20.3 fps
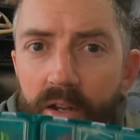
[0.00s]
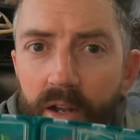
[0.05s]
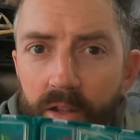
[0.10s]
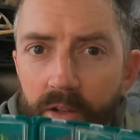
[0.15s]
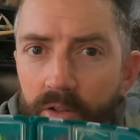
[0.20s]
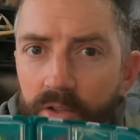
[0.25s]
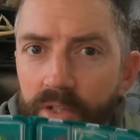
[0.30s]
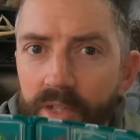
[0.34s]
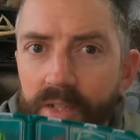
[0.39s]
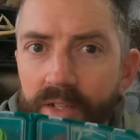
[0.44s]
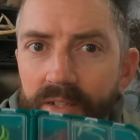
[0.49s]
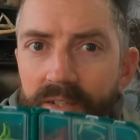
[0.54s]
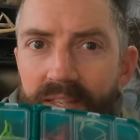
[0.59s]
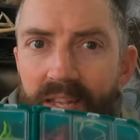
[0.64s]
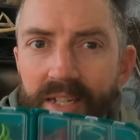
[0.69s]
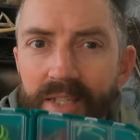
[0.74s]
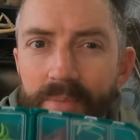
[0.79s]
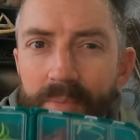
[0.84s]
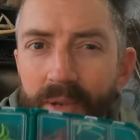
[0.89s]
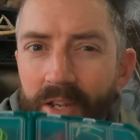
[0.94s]
colors because
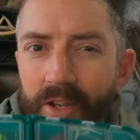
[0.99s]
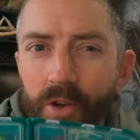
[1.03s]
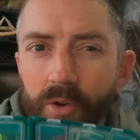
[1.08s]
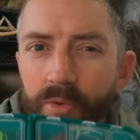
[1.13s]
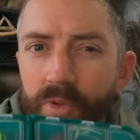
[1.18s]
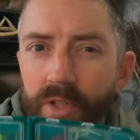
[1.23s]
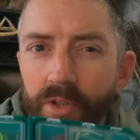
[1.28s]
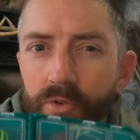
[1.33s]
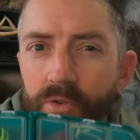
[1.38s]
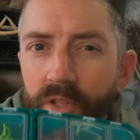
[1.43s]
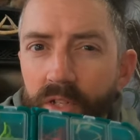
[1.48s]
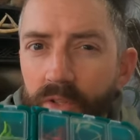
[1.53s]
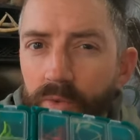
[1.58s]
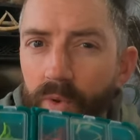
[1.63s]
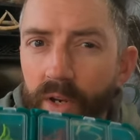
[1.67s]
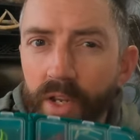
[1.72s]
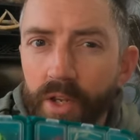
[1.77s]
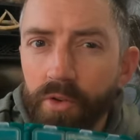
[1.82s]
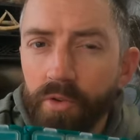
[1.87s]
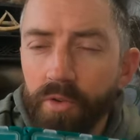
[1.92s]
that's my go-to. That's
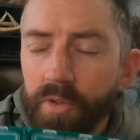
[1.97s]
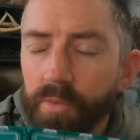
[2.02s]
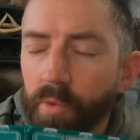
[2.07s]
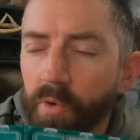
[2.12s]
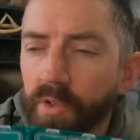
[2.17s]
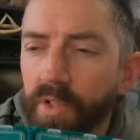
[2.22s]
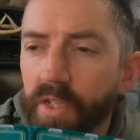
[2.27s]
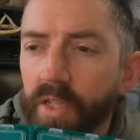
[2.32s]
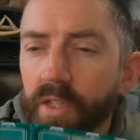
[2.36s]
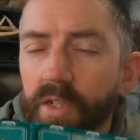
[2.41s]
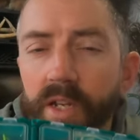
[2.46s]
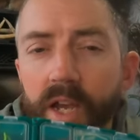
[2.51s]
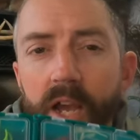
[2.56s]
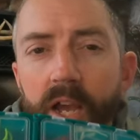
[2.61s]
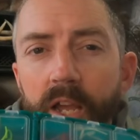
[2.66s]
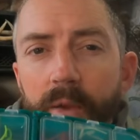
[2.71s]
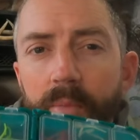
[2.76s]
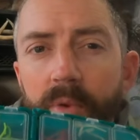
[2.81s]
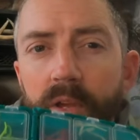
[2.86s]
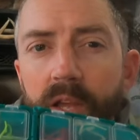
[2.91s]
what I use most of the
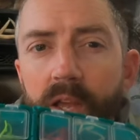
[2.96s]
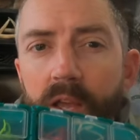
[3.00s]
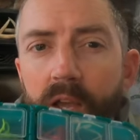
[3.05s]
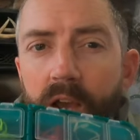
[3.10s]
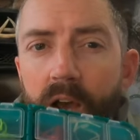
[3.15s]
time.